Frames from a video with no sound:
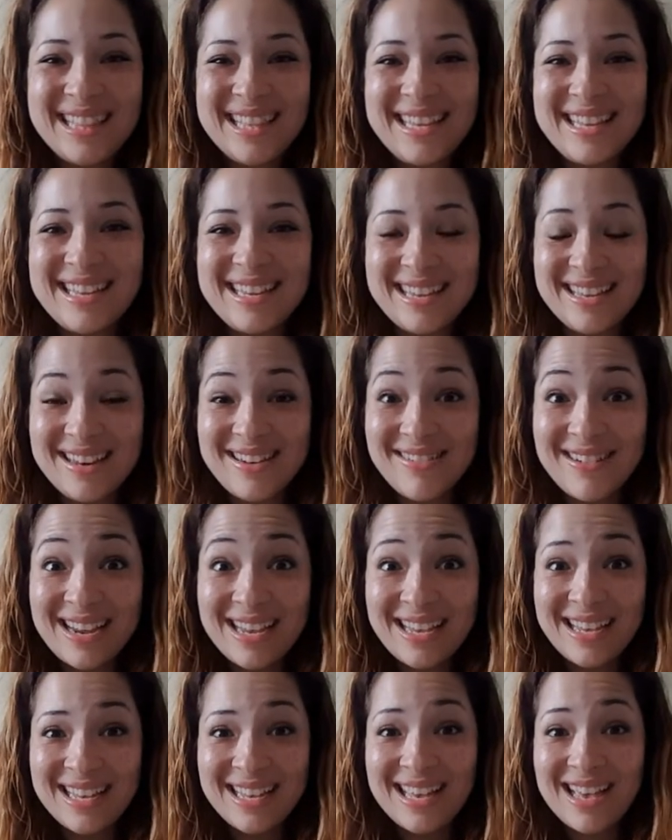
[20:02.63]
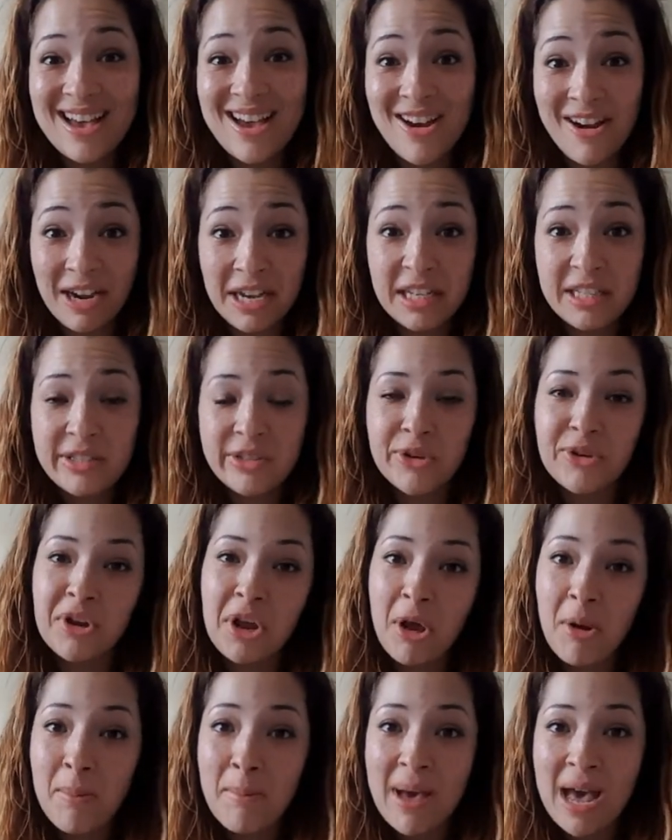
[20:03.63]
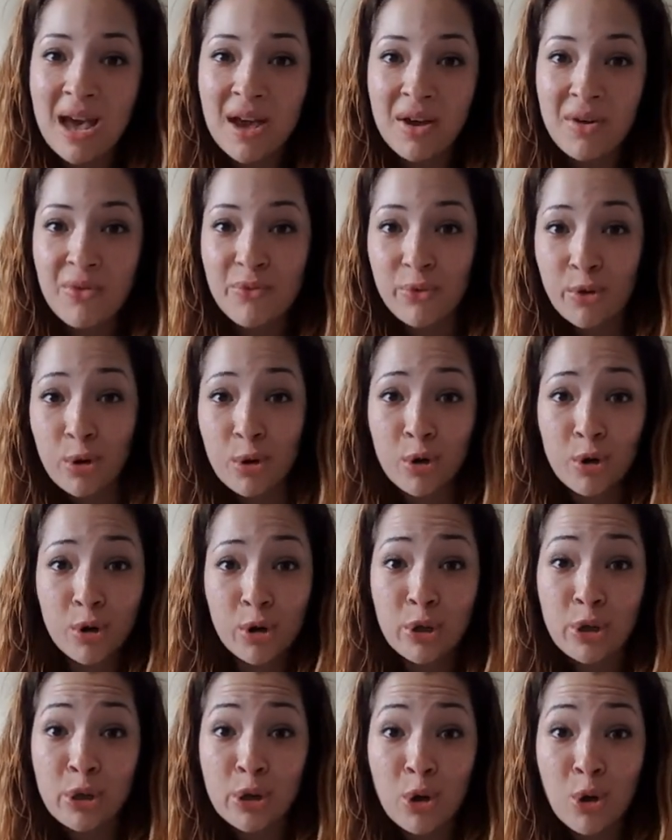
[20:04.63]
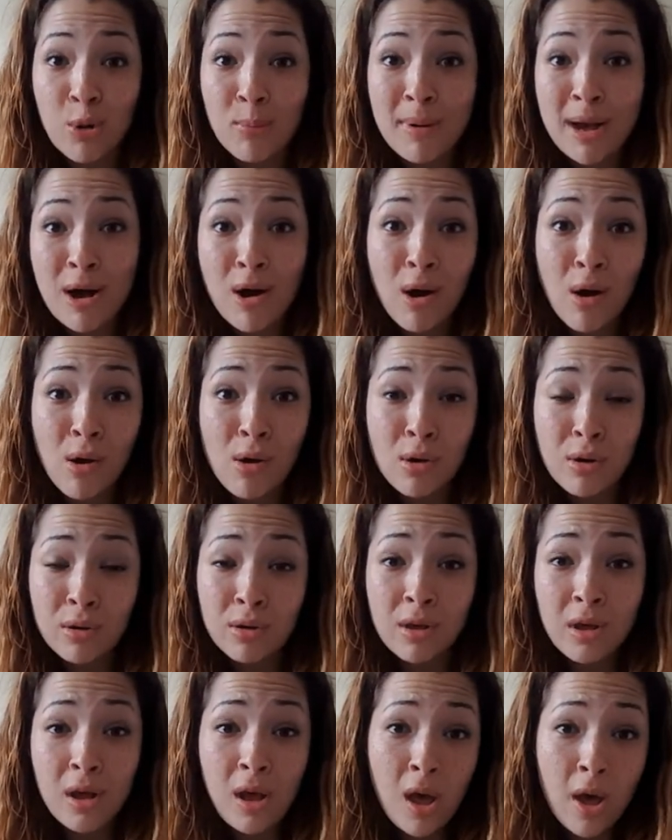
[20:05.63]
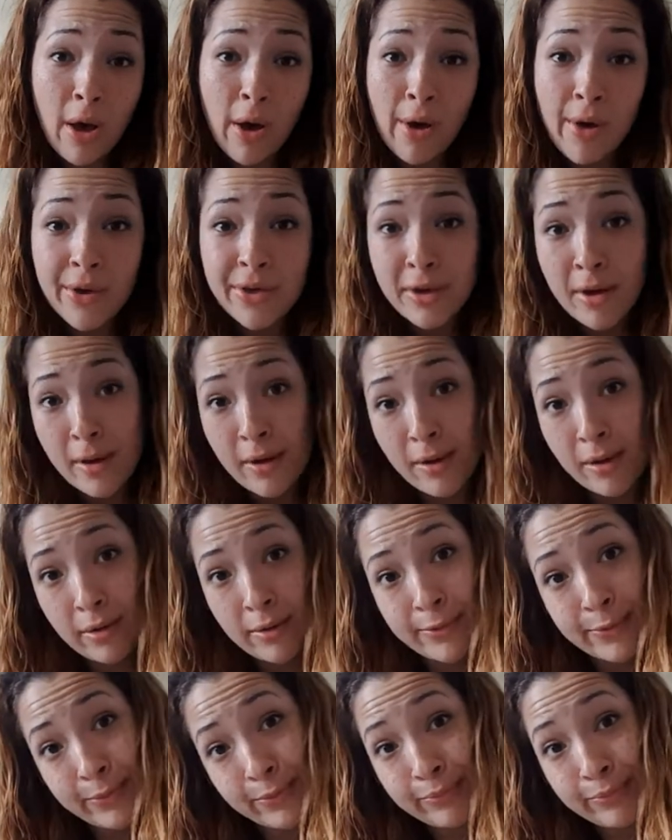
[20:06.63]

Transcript: You did, right? All right, so now I'm back for, you know, my haul. Haul, y'all.